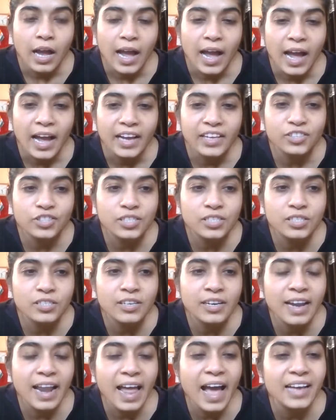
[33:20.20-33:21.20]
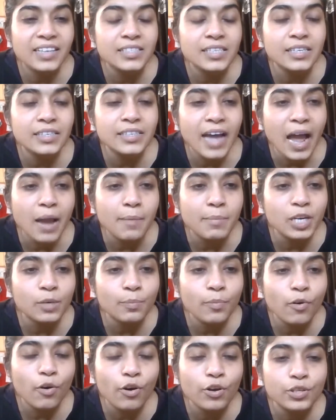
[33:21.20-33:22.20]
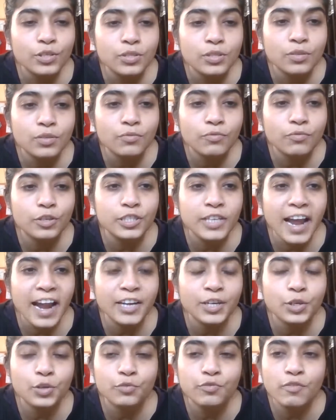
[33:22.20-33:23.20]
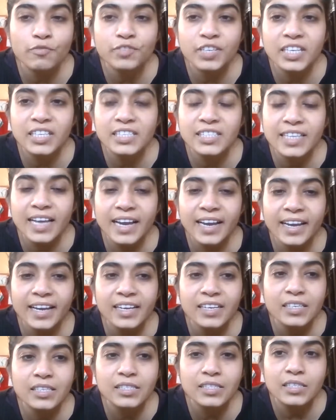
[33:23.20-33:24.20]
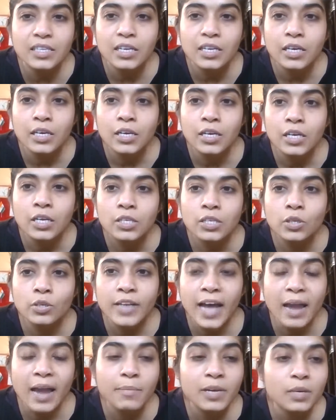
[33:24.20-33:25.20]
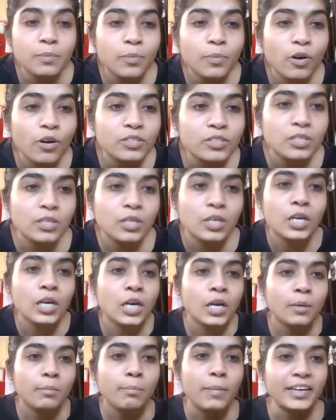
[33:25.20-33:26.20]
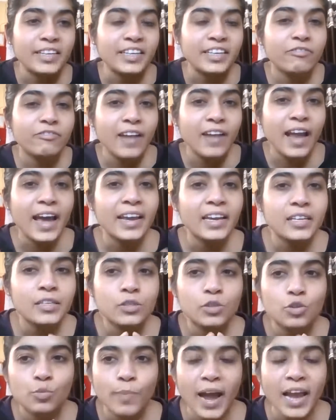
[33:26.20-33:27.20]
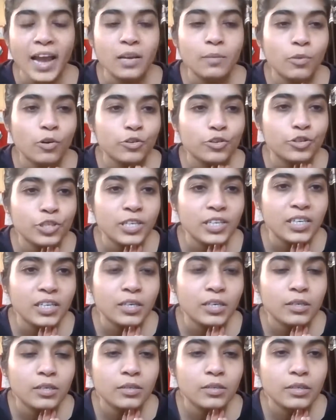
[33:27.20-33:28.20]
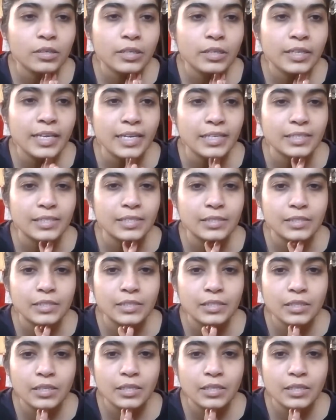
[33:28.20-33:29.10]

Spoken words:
and just relax in diamond pose for 10 to 15 seconds. So diamond pose, butterfly in supine posture. Yes.